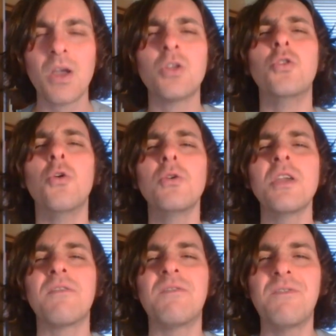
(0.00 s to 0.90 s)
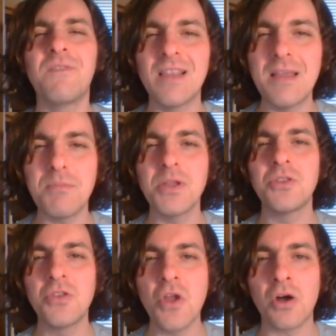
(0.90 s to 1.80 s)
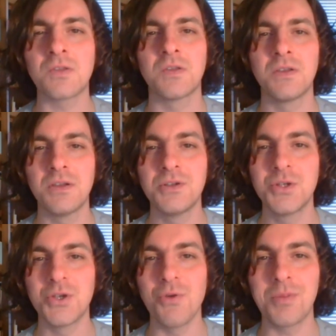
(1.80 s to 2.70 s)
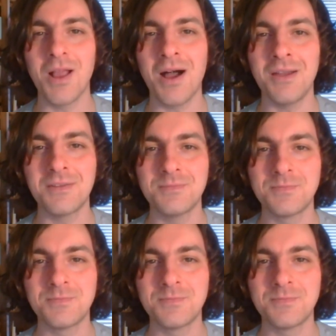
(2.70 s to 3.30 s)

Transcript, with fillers: No, you flippin' not, she replied.